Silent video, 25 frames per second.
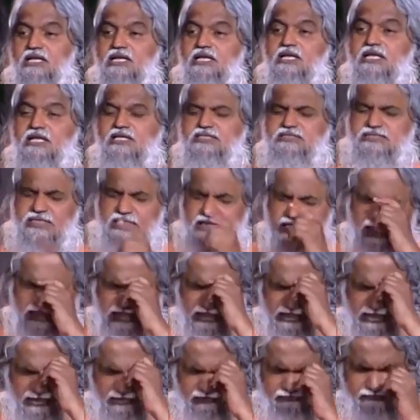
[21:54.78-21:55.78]
is
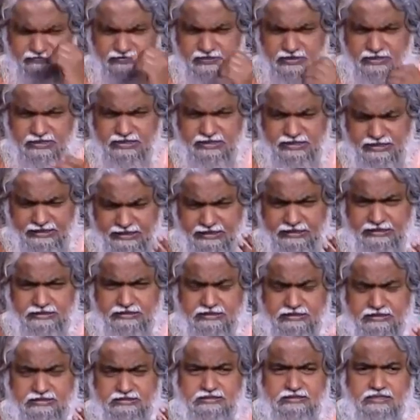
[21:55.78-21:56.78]
ever
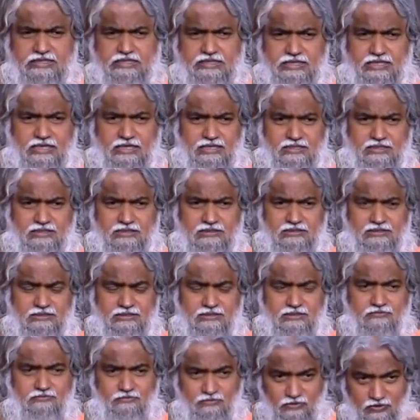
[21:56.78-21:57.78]
interceding
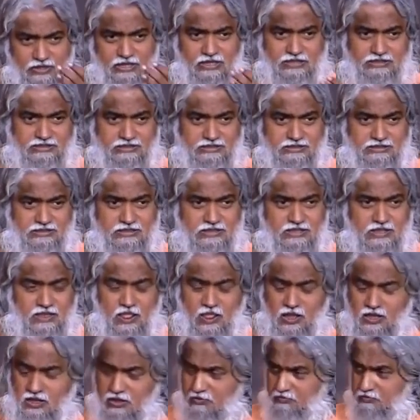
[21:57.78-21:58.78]
for us
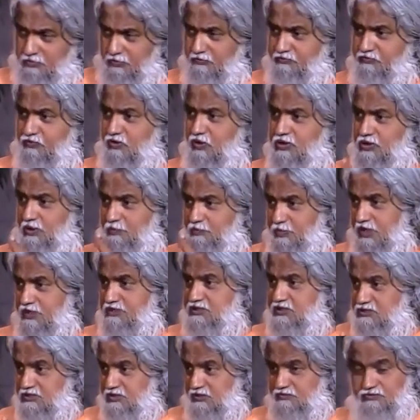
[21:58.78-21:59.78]
before the
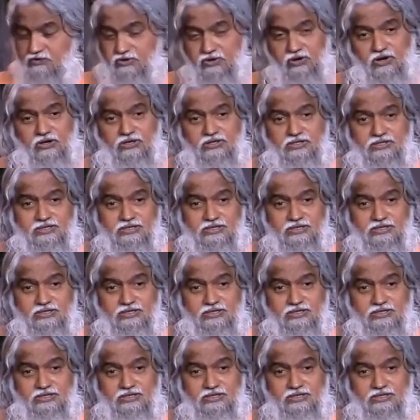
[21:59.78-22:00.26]
presence of God.